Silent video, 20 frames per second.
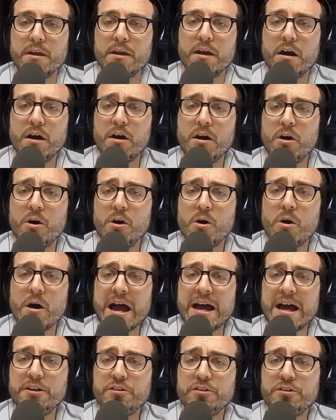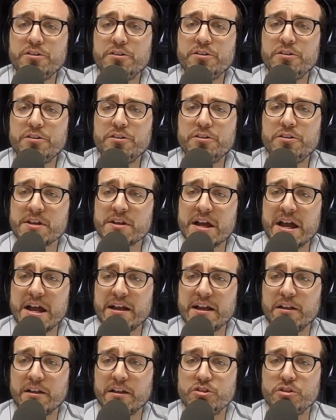Oh, Andreu says, hi,
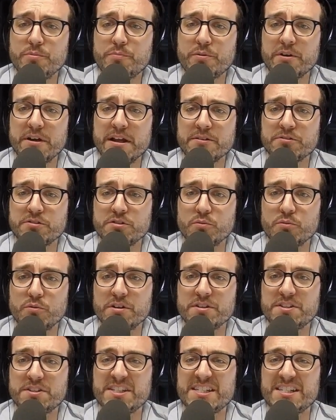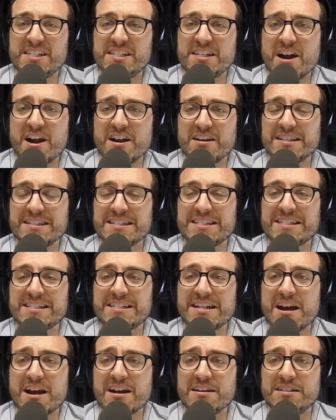Kyle. Could you pronounce the word start and
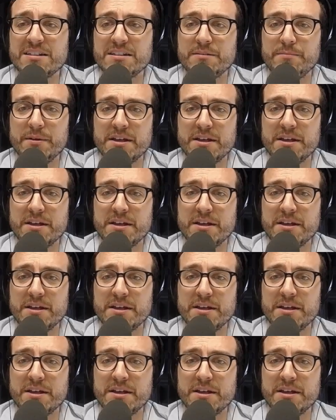started?